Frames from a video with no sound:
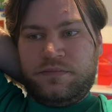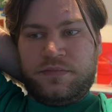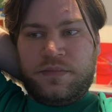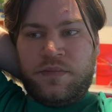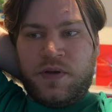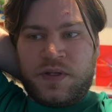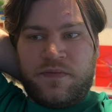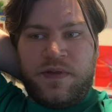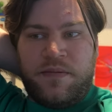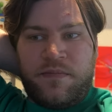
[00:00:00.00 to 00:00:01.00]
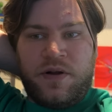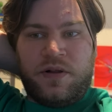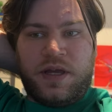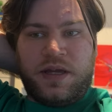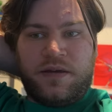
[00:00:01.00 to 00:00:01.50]
most of them are
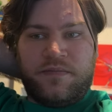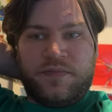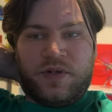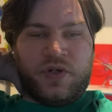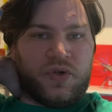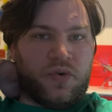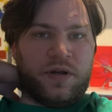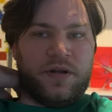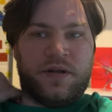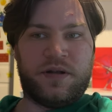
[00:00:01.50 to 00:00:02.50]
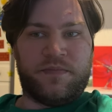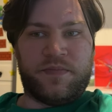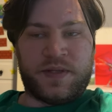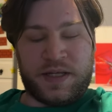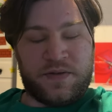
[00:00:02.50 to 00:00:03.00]
like shorter
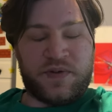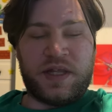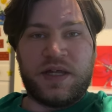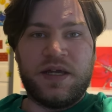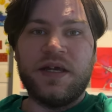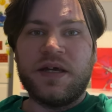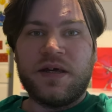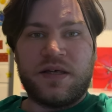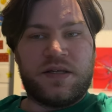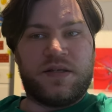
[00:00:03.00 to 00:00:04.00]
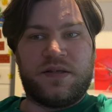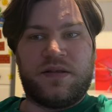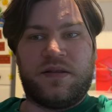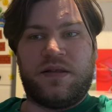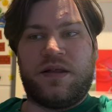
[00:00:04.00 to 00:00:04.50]
significantly, so,
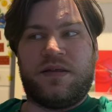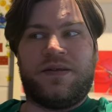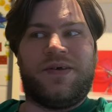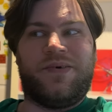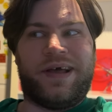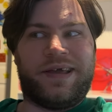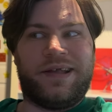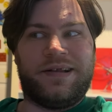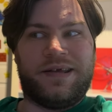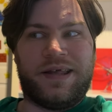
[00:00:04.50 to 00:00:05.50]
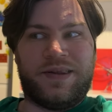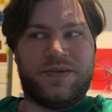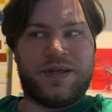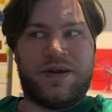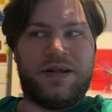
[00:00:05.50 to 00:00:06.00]
so I can get
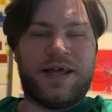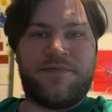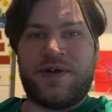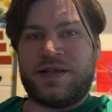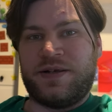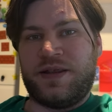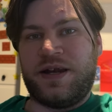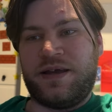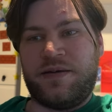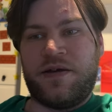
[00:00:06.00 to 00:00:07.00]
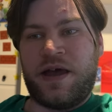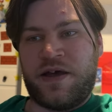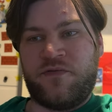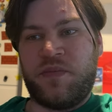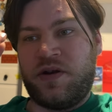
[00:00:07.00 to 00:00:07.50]
those out a lot faster than I
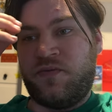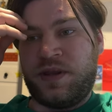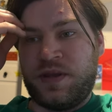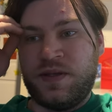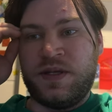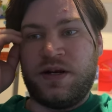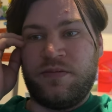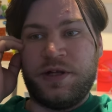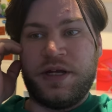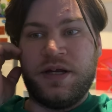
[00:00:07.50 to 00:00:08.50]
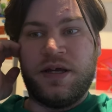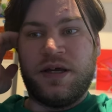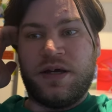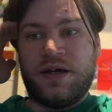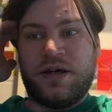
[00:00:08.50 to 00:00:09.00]
have been with Xenoblade.
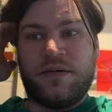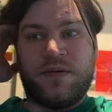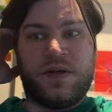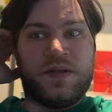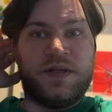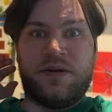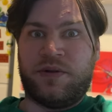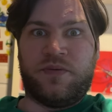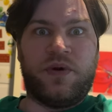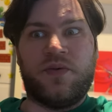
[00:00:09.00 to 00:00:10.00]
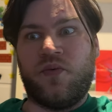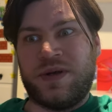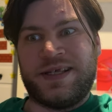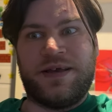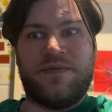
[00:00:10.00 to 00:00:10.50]
Because Xenoblade 1
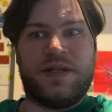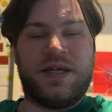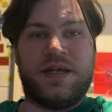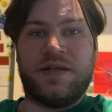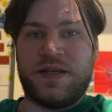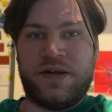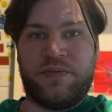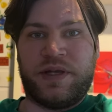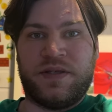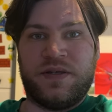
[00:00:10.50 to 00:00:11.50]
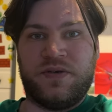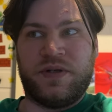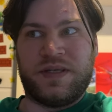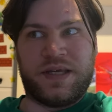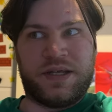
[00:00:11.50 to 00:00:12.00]
was 17, Xenoblade 2,
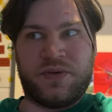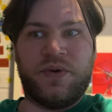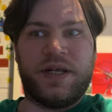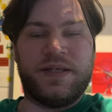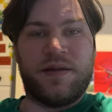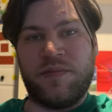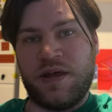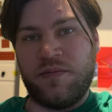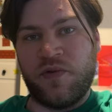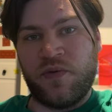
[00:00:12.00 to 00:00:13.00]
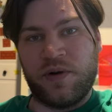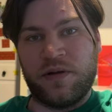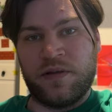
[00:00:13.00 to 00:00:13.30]
it's like 20 something before